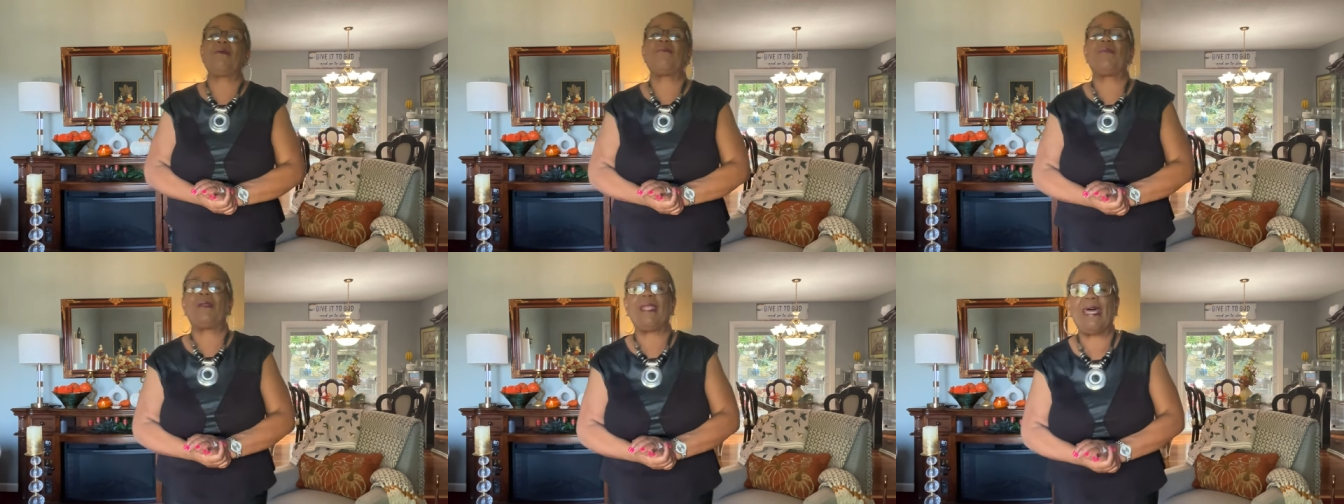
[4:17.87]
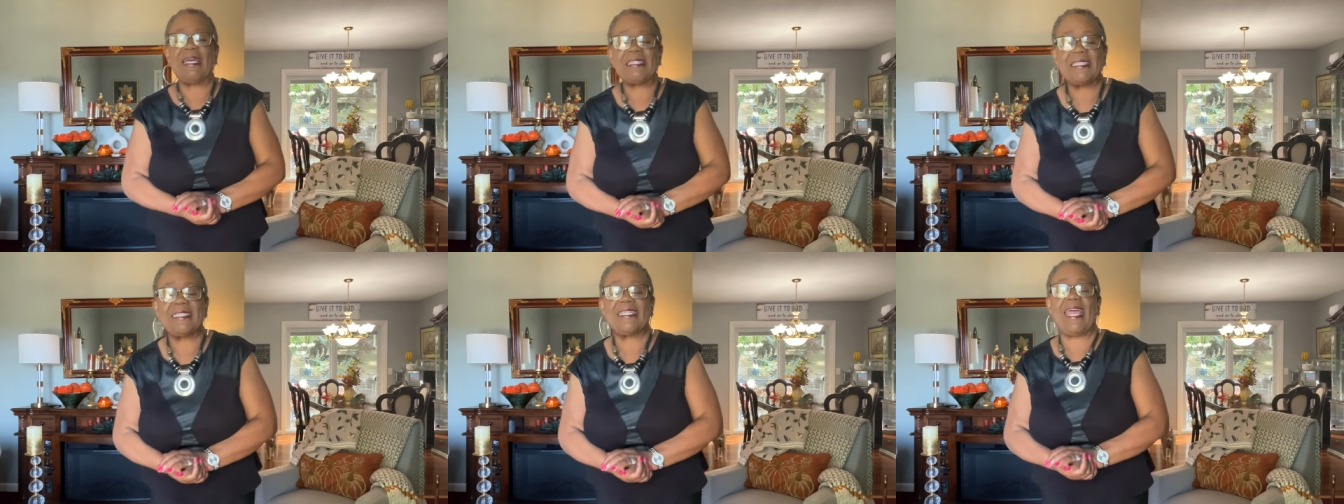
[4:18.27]

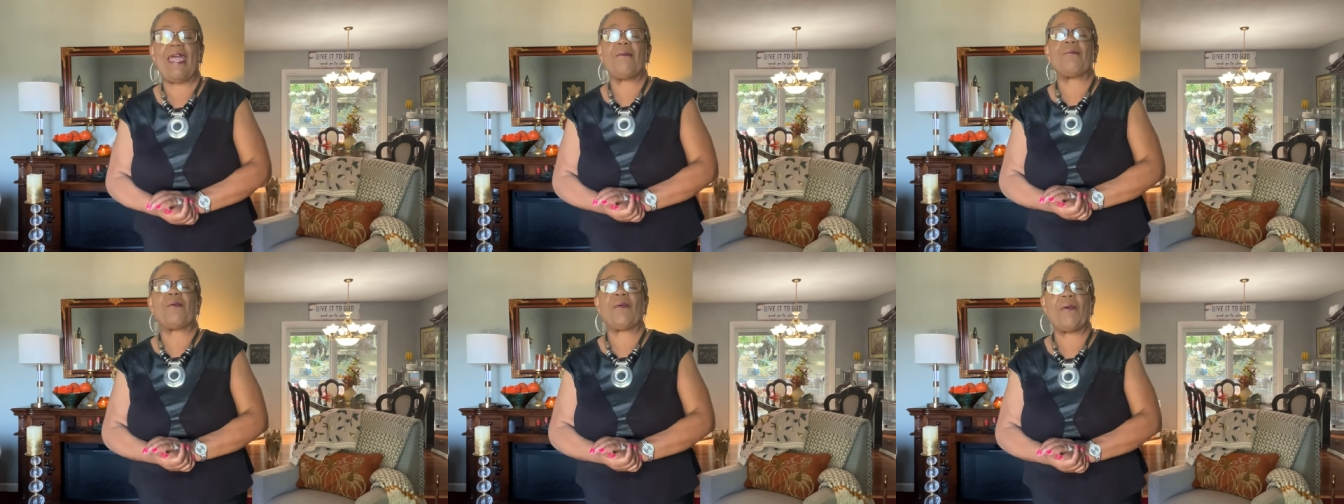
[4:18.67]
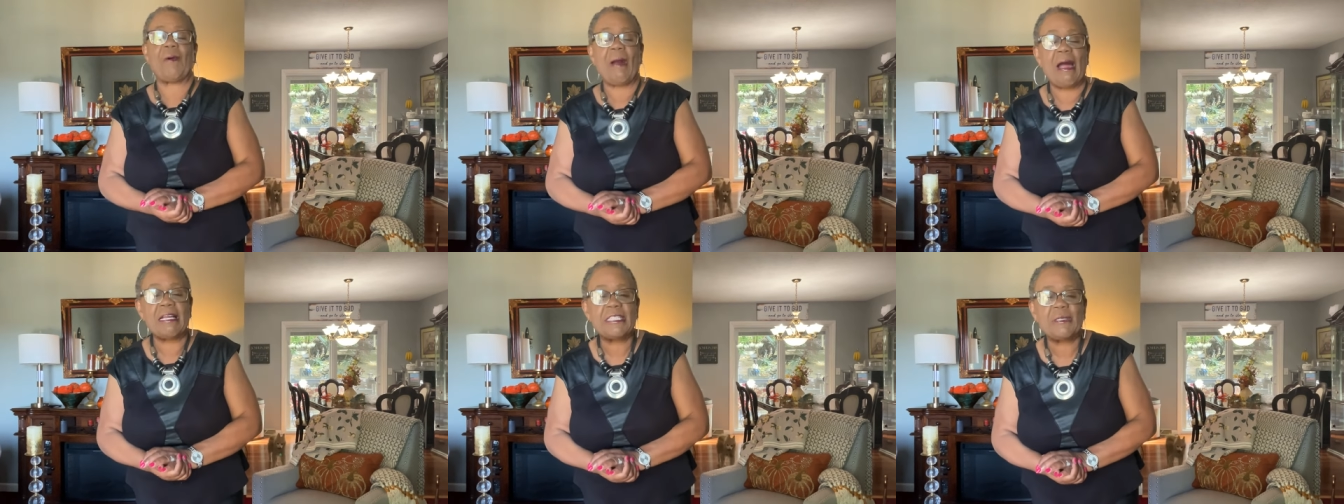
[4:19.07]
blessed and
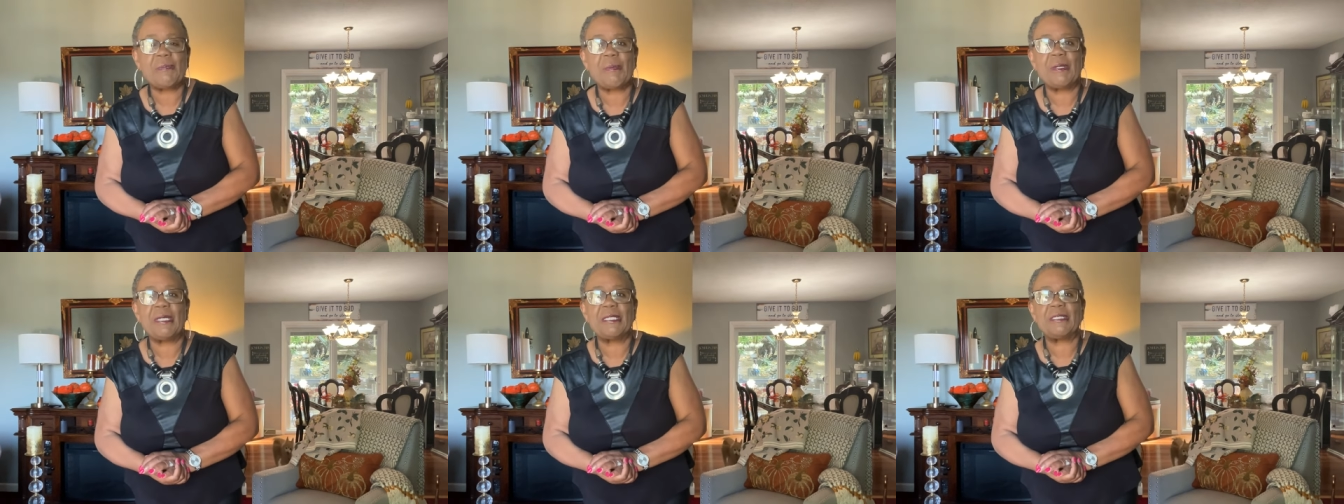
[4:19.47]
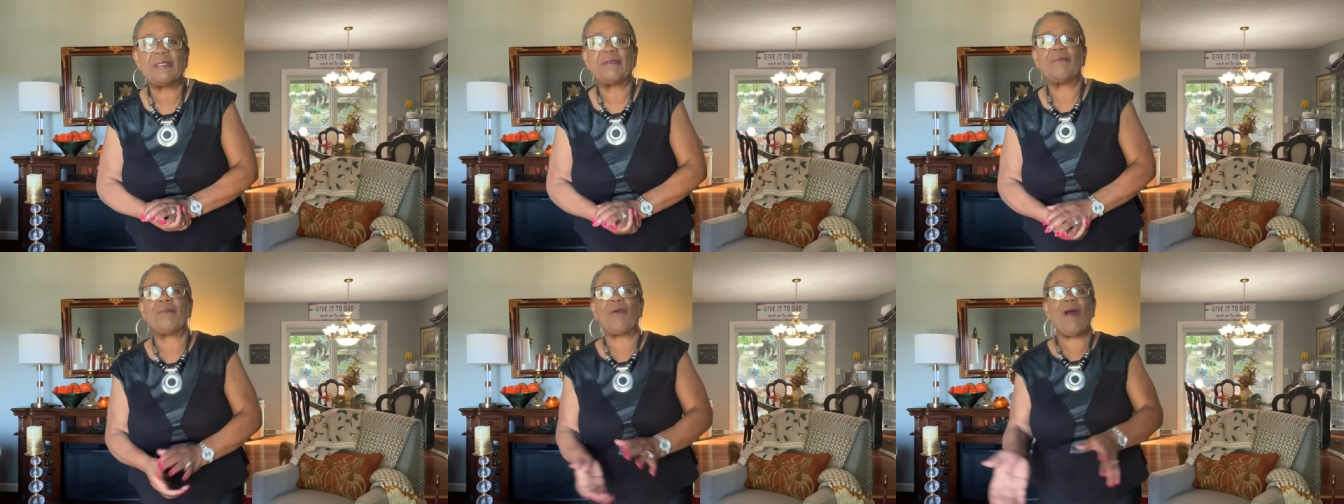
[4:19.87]
prosperous.